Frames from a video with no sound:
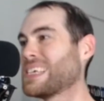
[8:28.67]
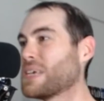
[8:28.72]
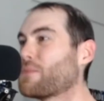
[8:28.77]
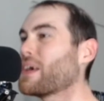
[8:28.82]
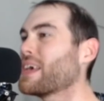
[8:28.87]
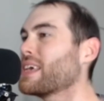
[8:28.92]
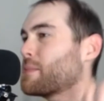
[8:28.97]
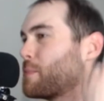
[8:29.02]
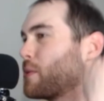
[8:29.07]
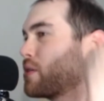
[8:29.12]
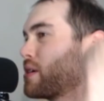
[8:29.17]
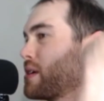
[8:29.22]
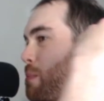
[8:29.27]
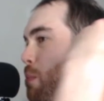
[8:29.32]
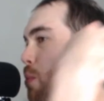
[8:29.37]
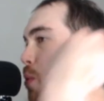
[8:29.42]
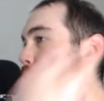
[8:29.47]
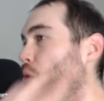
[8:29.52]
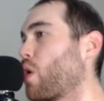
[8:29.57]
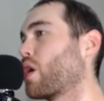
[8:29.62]
See, Facebook is
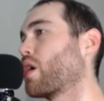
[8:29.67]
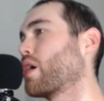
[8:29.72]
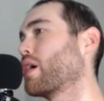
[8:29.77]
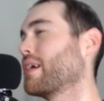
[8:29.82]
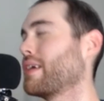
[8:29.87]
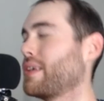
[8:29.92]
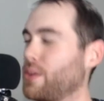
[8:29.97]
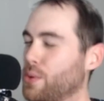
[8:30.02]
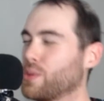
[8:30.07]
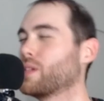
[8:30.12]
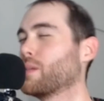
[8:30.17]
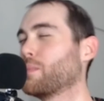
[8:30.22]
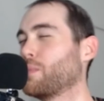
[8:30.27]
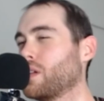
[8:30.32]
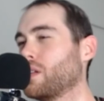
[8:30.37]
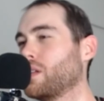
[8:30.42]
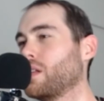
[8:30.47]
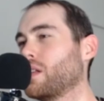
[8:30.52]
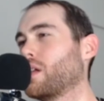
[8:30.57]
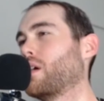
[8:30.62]
more
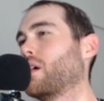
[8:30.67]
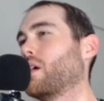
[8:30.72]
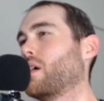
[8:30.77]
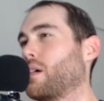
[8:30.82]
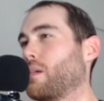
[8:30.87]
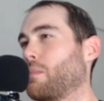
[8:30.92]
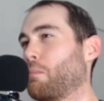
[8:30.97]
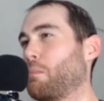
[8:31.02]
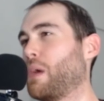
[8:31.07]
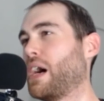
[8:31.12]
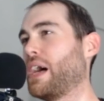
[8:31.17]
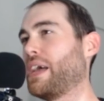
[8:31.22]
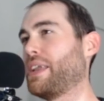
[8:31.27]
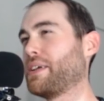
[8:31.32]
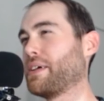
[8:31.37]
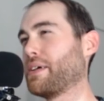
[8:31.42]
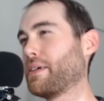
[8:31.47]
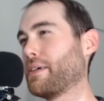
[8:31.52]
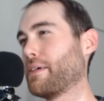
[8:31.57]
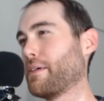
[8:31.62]
usable, but
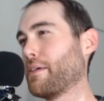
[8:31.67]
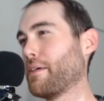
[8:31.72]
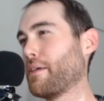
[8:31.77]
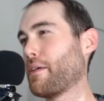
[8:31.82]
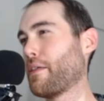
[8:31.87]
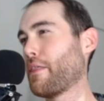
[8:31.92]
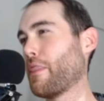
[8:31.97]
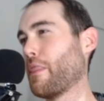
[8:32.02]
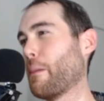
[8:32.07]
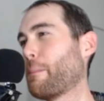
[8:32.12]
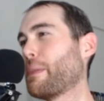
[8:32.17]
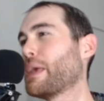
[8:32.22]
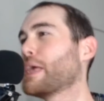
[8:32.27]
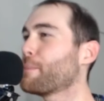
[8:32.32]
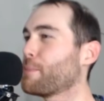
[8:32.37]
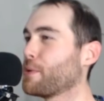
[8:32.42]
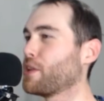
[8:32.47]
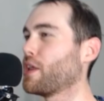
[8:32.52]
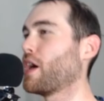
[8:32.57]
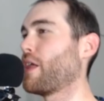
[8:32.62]
the
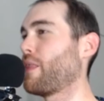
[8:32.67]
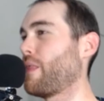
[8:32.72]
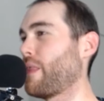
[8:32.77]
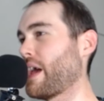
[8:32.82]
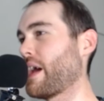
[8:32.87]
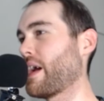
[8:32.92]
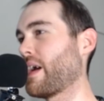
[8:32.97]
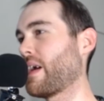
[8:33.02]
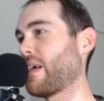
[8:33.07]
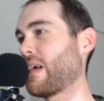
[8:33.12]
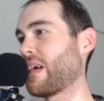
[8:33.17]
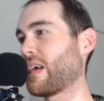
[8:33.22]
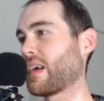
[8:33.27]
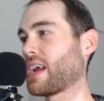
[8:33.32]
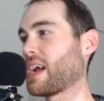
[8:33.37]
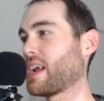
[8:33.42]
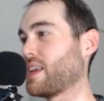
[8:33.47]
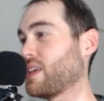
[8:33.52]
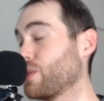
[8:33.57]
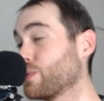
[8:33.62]
people on there are
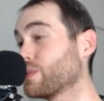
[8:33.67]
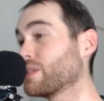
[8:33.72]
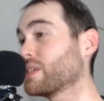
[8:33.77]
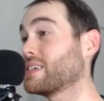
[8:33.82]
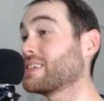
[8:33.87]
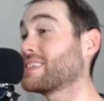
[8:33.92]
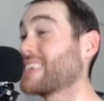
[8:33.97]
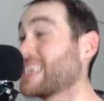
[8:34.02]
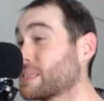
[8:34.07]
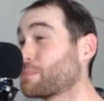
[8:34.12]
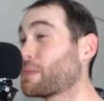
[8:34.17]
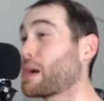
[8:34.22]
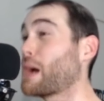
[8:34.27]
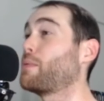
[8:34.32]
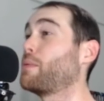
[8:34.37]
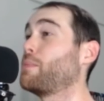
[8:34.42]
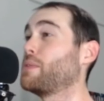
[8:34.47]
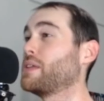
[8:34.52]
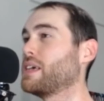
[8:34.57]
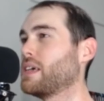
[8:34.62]
kind of useless. That's
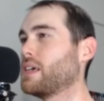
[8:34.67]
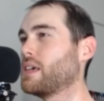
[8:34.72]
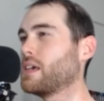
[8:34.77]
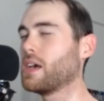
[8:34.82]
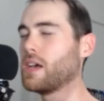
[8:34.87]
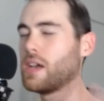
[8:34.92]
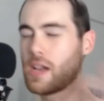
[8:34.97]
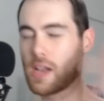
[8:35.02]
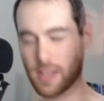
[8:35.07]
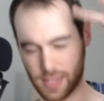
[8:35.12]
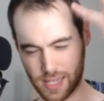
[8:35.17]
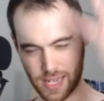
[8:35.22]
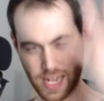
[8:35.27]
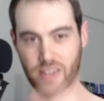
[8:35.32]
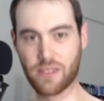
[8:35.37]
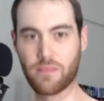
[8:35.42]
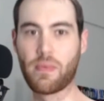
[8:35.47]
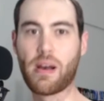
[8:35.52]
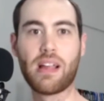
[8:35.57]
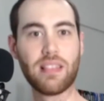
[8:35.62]
probably a
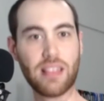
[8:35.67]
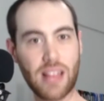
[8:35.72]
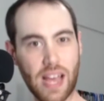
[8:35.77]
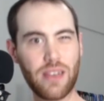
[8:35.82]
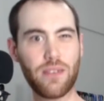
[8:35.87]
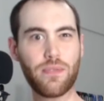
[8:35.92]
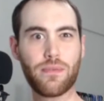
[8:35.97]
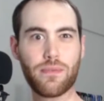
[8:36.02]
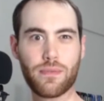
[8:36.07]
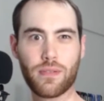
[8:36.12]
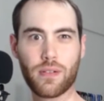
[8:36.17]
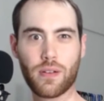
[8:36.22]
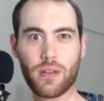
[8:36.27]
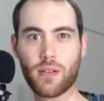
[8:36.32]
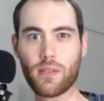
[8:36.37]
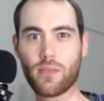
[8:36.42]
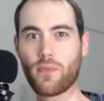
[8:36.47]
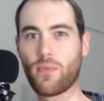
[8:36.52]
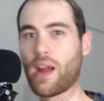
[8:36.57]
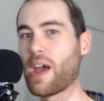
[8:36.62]
sign of my life
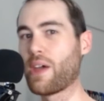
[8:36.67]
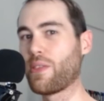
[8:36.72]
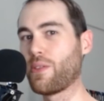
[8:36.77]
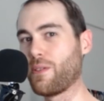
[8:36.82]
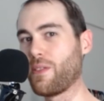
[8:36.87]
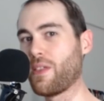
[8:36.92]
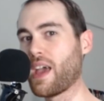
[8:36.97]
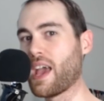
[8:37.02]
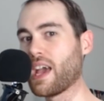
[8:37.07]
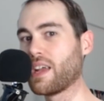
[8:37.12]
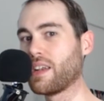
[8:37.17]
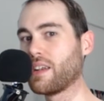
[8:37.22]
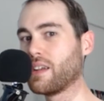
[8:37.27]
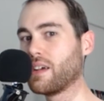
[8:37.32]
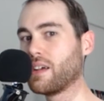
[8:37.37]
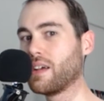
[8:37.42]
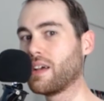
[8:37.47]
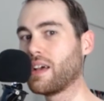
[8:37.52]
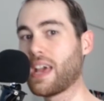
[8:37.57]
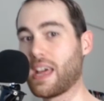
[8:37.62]
rather than
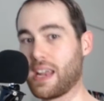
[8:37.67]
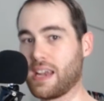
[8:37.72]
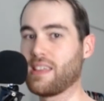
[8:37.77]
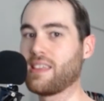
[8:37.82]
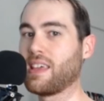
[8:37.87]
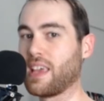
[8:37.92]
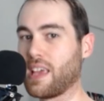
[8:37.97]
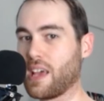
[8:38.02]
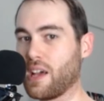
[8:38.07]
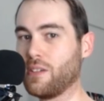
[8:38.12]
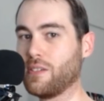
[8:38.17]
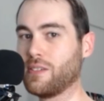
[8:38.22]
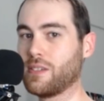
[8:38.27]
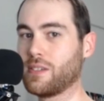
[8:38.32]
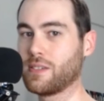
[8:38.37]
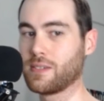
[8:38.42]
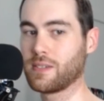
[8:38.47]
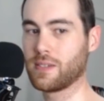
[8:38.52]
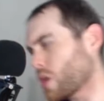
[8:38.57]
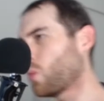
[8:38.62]
anything else.
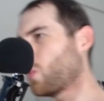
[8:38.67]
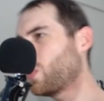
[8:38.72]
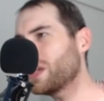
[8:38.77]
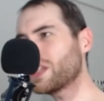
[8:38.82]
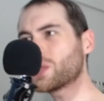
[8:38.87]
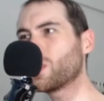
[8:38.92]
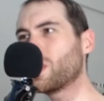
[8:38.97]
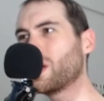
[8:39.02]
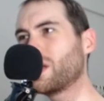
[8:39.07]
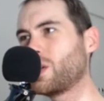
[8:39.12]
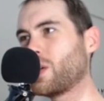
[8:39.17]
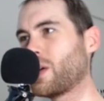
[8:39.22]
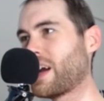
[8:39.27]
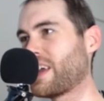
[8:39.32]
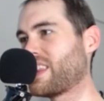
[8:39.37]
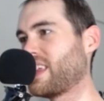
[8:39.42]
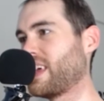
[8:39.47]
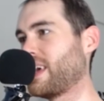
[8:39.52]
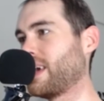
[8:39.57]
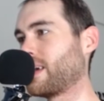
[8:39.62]
Which one do I
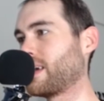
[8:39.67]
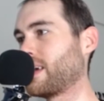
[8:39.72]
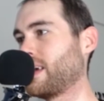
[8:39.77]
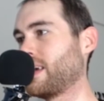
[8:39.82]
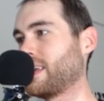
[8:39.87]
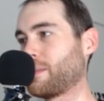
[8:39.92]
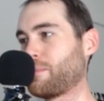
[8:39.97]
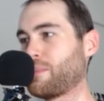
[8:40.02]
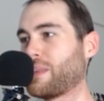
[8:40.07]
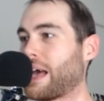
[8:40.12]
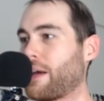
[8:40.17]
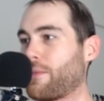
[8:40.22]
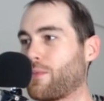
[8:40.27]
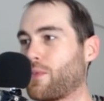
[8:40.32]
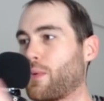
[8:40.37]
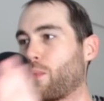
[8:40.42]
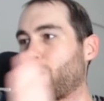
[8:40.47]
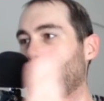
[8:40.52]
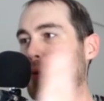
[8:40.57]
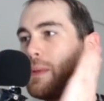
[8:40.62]
think is a
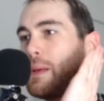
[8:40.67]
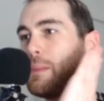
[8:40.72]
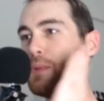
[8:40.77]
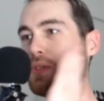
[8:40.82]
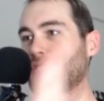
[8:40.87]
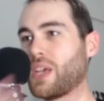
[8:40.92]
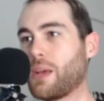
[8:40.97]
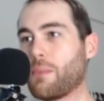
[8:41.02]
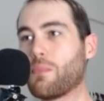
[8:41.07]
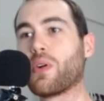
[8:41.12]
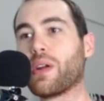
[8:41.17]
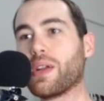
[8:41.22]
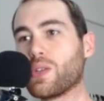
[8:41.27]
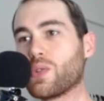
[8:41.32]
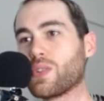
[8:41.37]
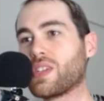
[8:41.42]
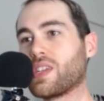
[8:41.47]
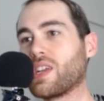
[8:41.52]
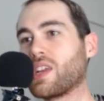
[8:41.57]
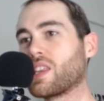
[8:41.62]
platform where people say more
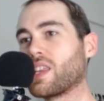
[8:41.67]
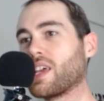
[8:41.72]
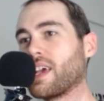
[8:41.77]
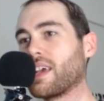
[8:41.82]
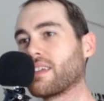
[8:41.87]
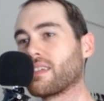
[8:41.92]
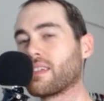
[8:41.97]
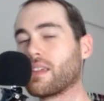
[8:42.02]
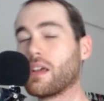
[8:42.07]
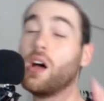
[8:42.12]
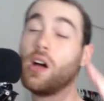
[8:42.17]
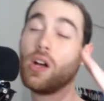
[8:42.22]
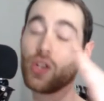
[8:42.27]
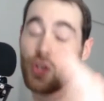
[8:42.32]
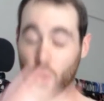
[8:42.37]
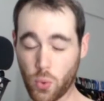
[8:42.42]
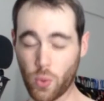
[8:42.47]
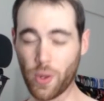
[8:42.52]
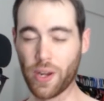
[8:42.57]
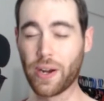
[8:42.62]
interesting things?
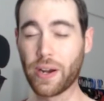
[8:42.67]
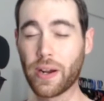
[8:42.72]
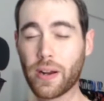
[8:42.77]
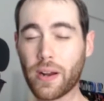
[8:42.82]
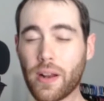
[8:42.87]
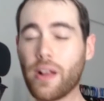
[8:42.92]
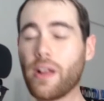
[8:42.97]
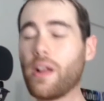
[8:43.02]
Twitter.